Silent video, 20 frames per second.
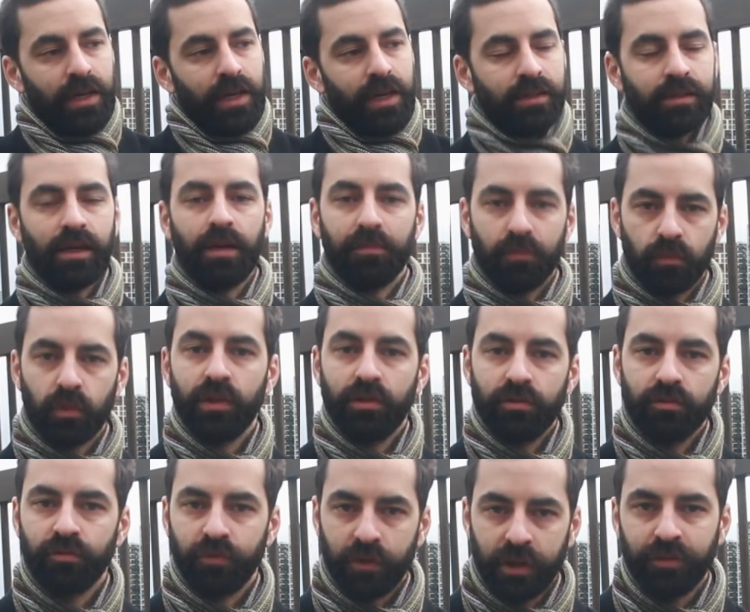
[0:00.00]
except with
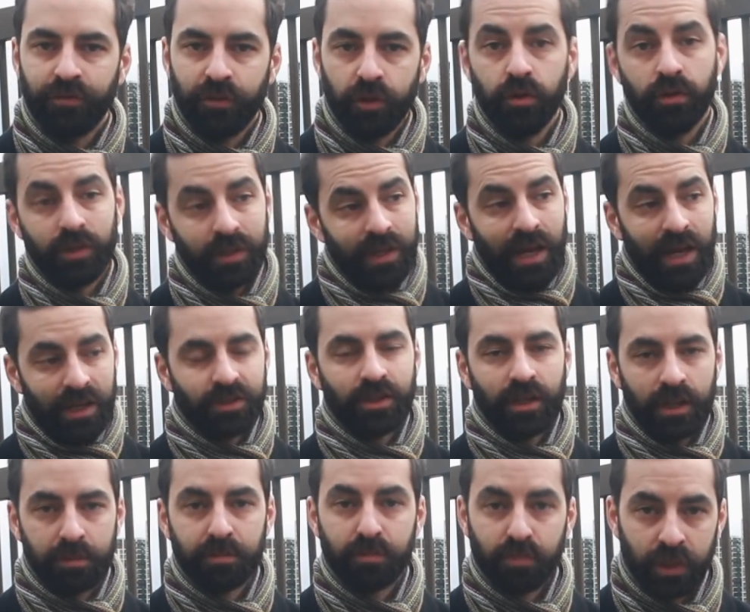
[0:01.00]
free food and
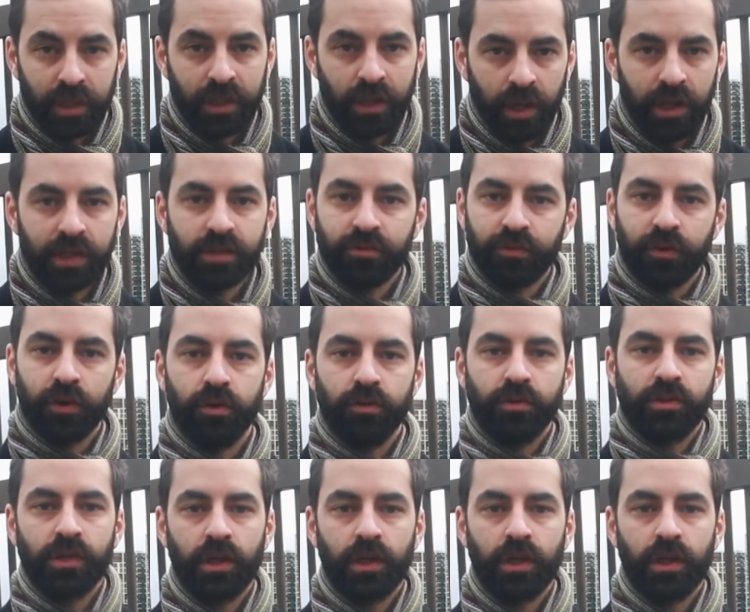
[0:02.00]
actually pretty nice food.